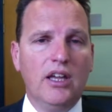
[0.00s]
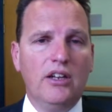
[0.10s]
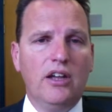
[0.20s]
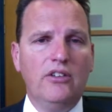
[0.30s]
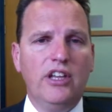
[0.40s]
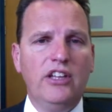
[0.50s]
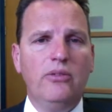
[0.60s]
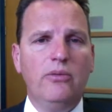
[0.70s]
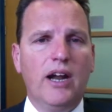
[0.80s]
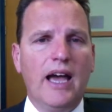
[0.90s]
Now, data
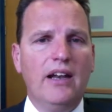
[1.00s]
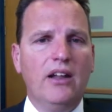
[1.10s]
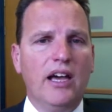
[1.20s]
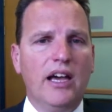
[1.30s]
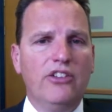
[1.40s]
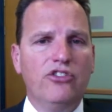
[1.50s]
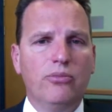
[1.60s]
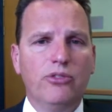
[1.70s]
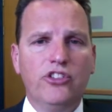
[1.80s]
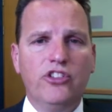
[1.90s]
were analysed from
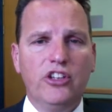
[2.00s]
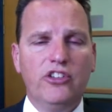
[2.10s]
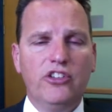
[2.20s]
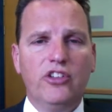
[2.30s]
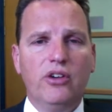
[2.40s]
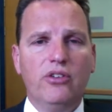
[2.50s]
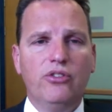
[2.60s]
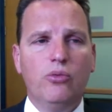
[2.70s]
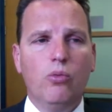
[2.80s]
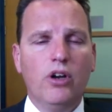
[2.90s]

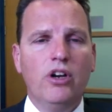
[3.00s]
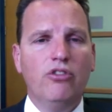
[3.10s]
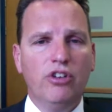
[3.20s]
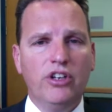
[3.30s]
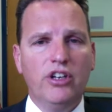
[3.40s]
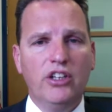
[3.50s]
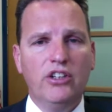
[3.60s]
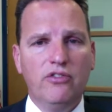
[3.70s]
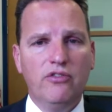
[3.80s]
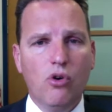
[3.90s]

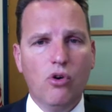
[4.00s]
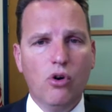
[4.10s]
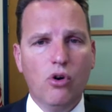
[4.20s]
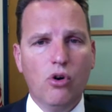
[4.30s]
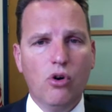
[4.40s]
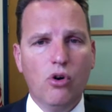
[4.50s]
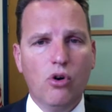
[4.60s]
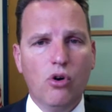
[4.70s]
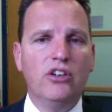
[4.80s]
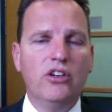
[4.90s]
6,194 patients
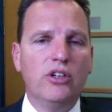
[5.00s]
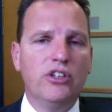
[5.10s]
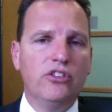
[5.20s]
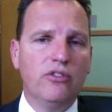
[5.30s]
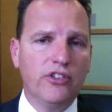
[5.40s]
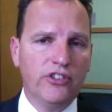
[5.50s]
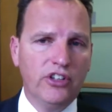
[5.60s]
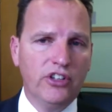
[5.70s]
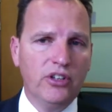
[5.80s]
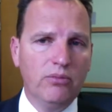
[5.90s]
undergoing
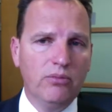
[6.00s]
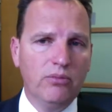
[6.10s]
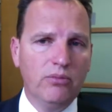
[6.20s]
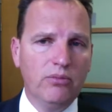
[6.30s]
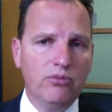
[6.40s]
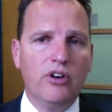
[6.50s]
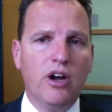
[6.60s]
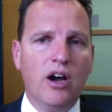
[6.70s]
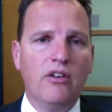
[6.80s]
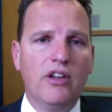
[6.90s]
Tofacitinib treatment for
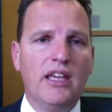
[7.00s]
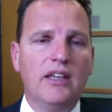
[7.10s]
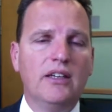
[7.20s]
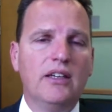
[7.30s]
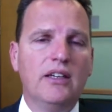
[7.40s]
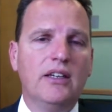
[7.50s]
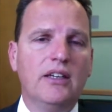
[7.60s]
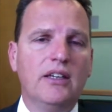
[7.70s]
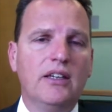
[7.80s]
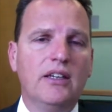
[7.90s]
RA.
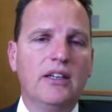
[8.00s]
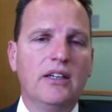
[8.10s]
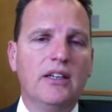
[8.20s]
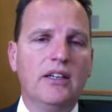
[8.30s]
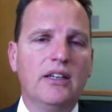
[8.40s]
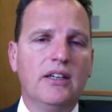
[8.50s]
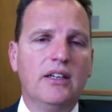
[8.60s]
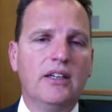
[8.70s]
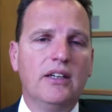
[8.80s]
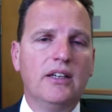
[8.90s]
They
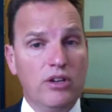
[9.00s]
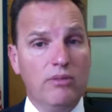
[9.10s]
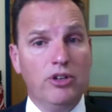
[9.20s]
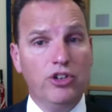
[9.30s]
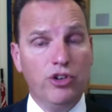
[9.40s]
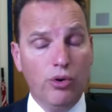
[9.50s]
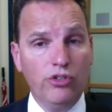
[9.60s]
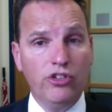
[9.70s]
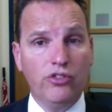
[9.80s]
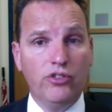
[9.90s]
were given a range of
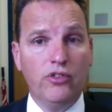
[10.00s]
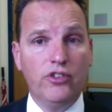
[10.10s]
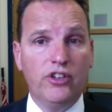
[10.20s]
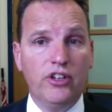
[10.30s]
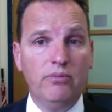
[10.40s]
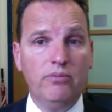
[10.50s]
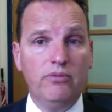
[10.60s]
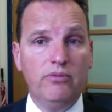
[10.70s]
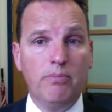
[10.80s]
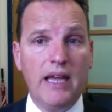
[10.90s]
treatment doses of
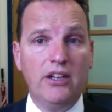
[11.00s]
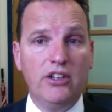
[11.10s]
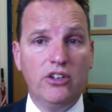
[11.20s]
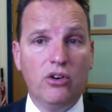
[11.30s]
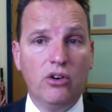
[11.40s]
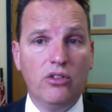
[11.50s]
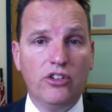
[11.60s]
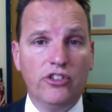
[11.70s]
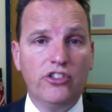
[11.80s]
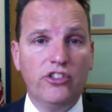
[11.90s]
Tofacitinib dependent
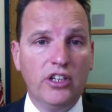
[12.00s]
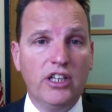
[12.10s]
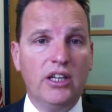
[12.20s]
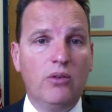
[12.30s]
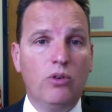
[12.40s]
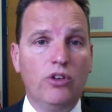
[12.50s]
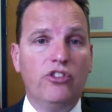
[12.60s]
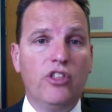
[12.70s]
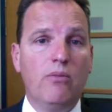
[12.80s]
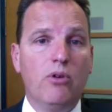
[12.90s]
on the study in
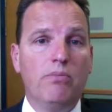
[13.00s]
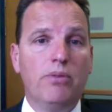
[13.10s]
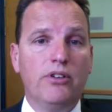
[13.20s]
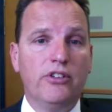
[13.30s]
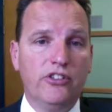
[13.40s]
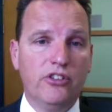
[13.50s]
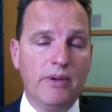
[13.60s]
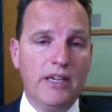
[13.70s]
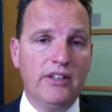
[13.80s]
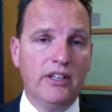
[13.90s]
which they were
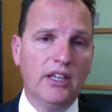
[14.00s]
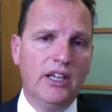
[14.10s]
participating,